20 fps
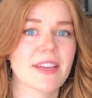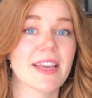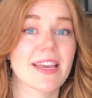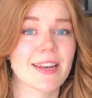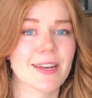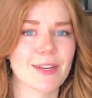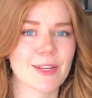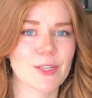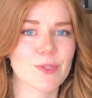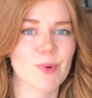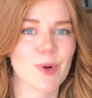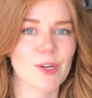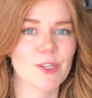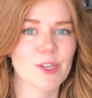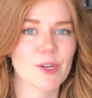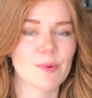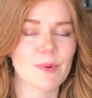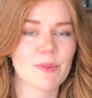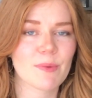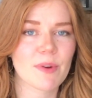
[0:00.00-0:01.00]
in a
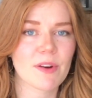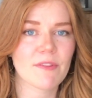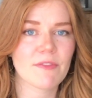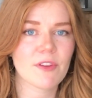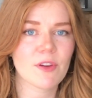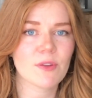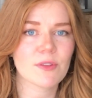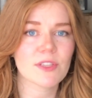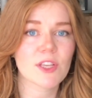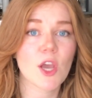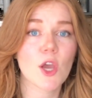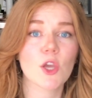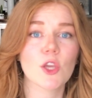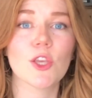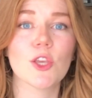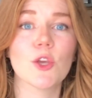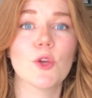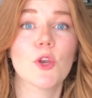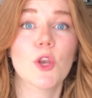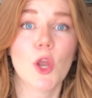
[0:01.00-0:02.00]
dishwasher with one of those,
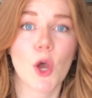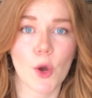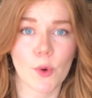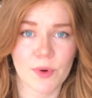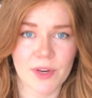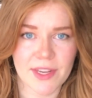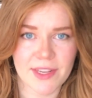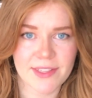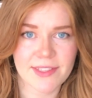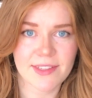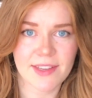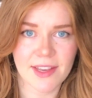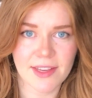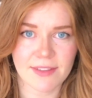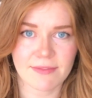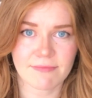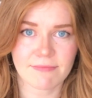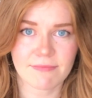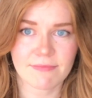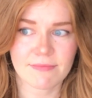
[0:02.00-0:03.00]
you notice
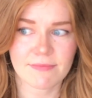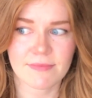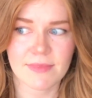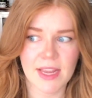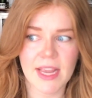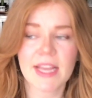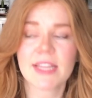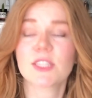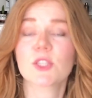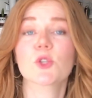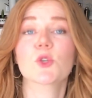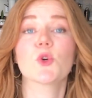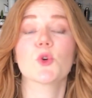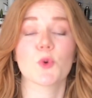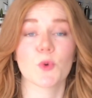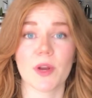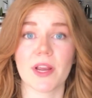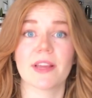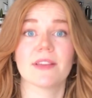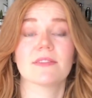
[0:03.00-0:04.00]
it. It's
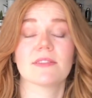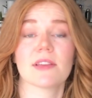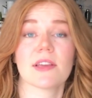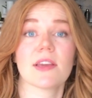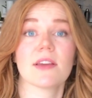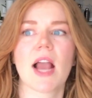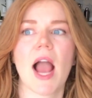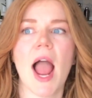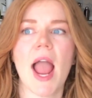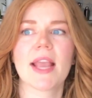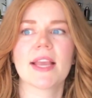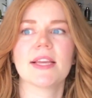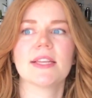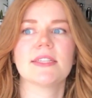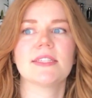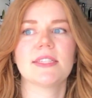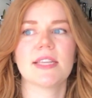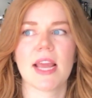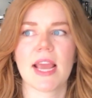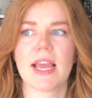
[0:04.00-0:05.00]
crazy. I
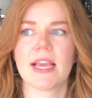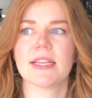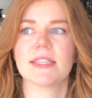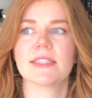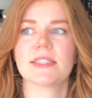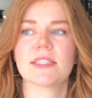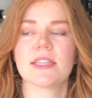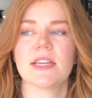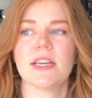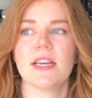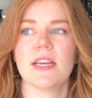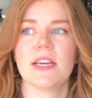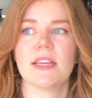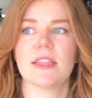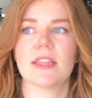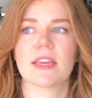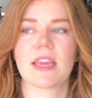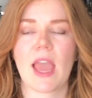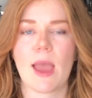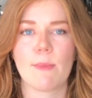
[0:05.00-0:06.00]
can taste
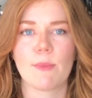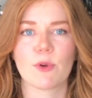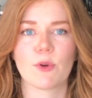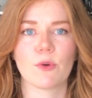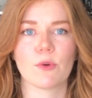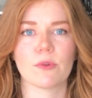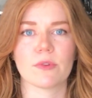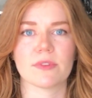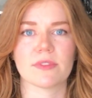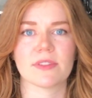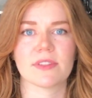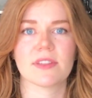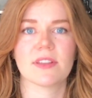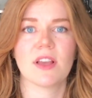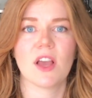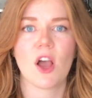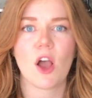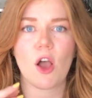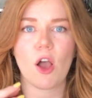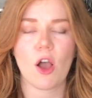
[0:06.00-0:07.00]
the chemicals
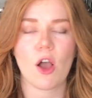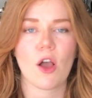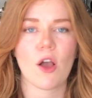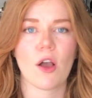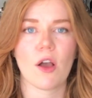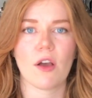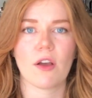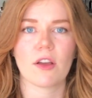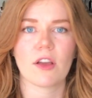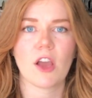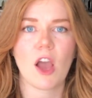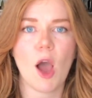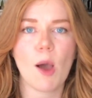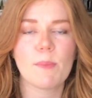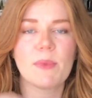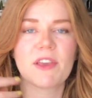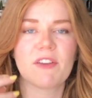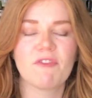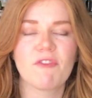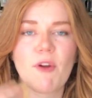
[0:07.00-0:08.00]

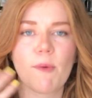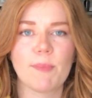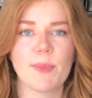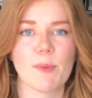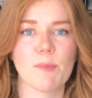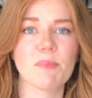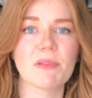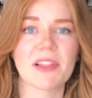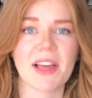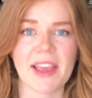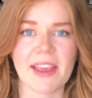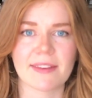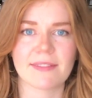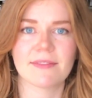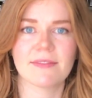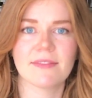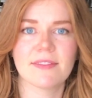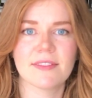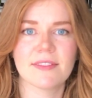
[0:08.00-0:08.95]
coming from the plate